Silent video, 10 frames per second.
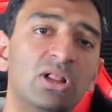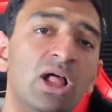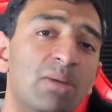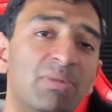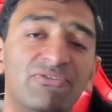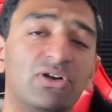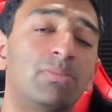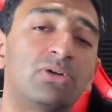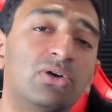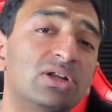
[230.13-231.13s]
but for a
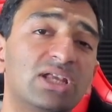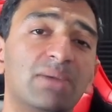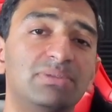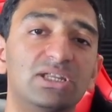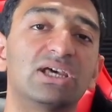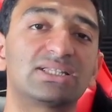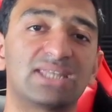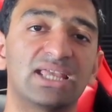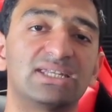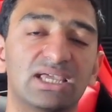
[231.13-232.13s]
prototype does
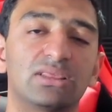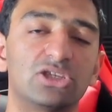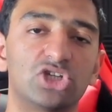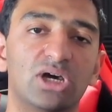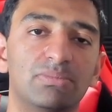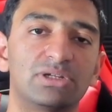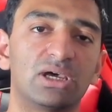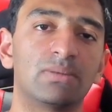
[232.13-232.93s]
tend to get the job done.